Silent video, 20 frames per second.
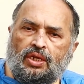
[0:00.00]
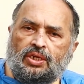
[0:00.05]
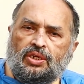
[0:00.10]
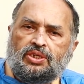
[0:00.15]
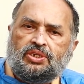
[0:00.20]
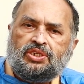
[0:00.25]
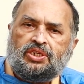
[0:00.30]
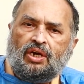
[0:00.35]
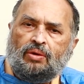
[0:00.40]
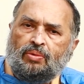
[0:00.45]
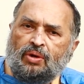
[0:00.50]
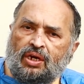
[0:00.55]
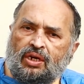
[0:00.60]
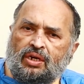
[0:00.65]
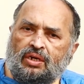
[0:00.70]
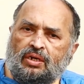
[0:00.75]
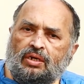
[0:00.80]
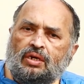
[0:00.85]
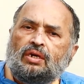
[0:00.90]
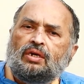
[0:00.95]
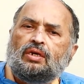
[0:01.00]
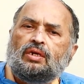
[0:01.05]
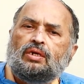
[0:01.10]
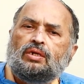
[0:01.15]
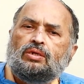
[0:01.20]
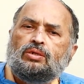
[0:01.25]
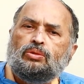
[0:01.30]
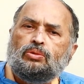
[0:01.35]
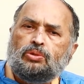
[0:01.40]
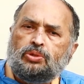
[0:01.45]
Stomach,
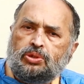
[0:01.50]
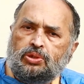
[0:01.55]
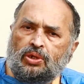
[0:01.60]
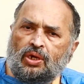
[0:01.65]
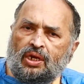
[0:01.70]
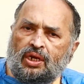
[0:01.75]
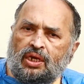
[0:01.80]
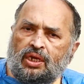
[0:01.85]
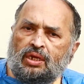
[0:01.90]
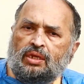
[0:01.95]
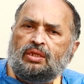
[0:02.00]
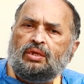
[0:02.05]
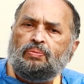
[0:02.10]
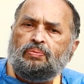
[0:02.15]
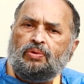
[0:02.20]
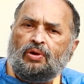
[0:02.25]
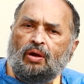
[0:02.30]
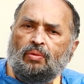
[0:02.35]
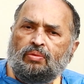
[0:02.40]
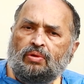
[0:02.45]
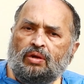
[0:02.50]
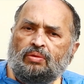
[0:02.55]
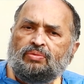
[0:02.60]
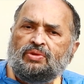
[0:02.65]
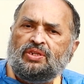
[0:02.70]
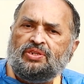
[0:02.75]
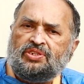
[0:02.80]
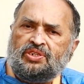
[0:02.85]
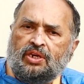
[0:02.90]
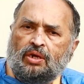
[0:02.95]
usually the problem
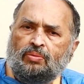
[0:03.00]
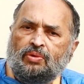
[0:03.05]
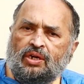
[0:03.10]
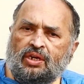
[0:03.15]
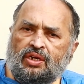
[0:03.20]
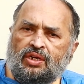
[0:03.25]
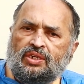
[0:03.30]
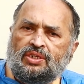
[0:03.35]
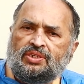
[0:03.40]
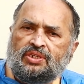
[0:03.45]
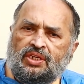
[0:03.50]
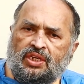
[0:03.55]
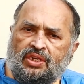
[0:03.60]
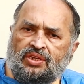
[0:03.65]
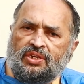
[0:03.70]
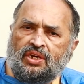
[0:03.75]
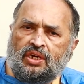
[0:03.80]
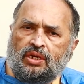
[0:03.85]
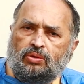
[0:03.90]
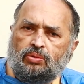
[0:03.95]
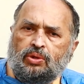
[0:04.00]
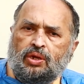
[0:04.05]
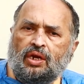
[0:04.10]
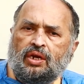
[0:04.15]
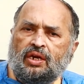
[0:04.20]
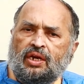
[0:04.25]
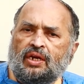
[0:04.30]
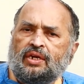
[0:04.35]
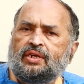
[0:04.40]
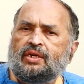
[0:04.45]
in stomach is either you
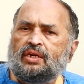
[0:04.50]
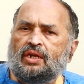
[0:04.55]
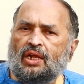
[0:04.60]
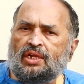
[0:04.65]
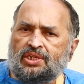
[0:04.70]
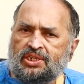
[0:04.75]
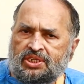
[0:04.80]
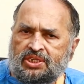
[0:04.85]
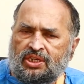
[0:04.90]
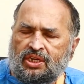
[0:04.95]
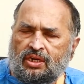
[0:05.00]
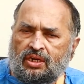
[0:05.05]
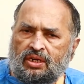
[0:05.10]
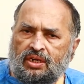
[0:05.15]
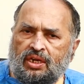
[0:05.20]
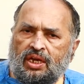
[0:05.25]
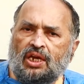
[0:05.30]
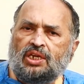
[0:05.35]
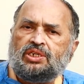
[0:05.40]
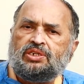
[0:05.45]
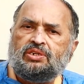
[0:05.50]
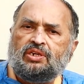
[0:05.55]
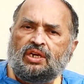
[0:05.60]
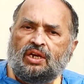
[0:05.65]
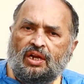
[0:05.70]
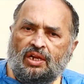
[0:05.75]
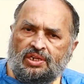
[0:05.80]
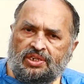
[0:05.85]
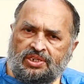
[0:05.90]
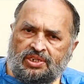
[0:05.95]
can get an ulcer,
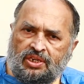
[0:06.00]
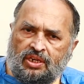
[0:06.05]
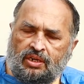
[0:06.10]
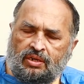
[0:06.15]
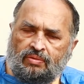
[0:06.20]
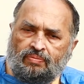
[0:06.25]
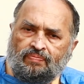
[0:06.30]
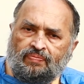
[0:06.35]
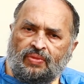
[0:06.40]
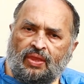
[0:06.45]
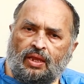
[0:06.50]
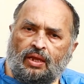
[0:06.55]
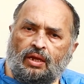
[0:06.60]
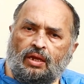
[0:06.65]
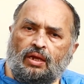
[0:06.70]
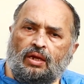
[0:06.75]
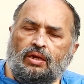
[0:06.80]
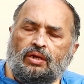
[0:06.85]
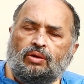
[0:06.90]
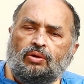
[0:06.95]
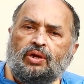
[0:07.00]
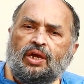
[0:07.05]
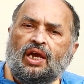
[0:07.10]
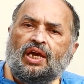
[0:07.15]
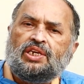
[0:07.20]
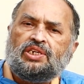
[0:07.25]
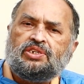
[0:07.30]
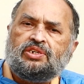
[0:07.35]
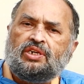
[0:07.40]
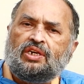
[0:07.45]
gastric ulcer. Now
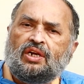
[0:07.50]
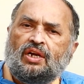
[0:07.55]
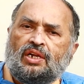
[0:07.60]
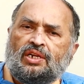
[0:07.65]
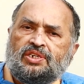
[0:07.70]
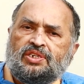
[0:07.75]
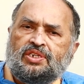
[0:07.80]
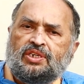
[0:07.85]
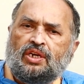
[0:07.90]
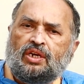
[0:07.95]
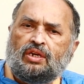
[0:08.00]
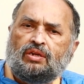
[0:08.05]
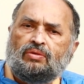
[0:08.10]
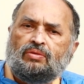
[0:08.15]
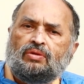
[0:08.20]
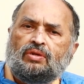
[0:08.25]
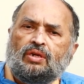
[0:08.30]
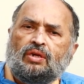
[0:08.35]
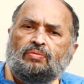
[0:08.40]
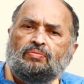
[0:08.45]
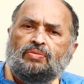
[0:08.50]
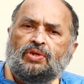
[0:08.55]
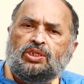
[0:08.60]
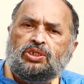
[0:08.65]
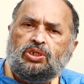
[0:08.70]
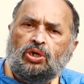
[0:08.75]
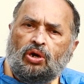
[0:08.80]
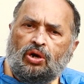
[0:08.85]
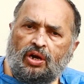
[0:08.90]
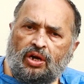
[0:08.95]
gastric ulcer,
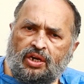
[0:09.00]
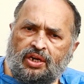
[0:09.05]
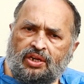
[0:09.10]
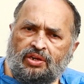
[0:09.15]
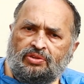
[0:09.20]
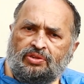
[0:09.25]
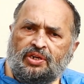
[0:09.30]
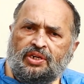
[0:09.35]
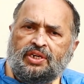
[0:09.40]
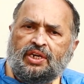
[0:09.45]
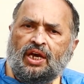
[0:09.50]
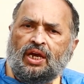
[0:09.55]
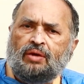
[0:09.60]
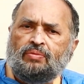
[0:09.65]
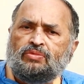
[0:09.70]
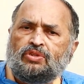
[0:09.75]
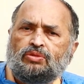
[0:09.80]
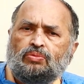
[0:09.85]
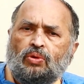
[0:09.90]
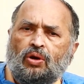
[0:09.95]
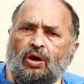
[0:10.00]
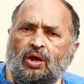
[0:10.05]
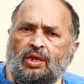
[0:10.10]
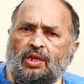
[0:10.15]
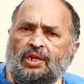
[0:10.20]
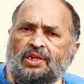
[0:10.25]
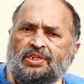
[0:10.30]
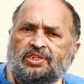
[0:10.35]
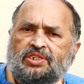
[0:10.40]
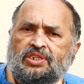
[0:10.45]
majority of the time
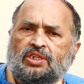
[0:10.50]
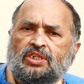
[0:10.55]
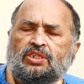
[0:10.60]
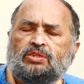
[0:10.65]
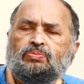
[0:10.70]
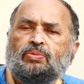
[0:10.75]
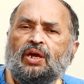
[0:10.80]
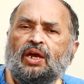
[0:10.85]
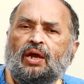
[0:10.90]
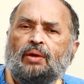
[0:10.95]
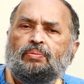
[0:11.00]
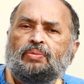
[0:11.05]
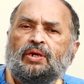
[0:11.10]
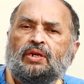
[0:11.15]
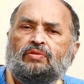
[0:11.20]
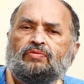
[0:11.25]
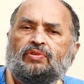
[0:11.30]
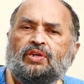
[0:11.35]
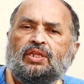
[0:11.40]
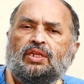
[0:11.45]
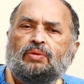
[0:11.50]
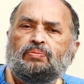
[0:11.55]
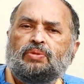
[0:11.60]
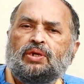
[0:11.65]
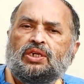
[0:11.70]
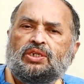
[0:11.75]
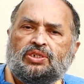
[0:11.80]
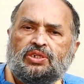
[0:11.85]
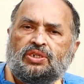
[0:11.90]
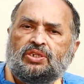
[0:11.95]
small ulcers may happen when the
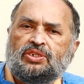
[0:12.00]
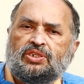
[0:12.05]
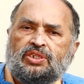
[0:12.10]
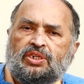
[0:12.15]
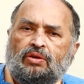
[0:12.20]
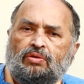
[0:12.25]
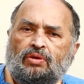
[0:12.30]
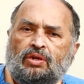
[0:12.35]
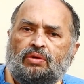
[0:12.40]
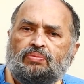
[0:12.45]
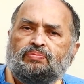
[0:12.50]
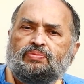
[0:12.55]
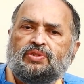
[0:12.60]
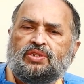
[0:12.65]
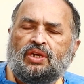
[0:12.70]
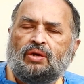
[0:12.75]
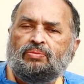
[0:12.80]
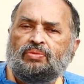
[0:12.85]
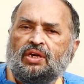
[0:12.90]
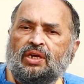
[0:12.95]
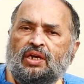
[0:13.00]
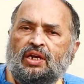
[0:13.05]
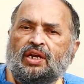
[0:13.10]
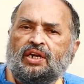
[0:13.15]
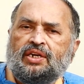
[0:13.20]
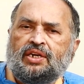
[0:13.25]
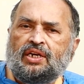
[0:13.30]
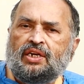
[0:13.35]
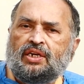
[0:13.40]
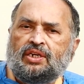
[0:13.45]
patients develop some
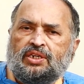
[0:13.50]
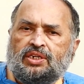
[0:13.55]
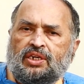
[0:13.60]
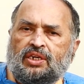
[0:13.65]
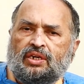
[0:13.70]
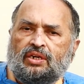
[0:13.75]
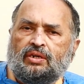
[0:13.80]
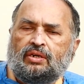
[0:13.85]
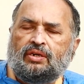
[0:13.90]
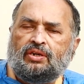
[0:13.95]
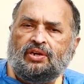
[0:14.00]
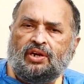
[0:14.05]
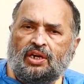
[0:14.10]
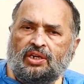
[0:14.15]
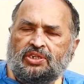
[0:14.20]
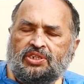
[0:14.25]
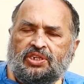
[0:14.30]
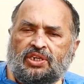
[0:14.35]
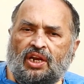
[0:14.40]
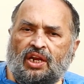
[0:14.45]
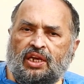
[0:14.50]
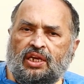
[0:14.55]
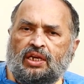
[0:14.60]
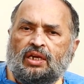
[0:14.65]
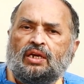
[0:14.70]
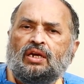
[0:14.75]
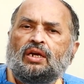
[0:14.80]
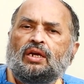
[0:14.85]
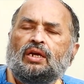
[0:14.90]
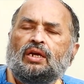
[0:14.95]
irritation drugs, like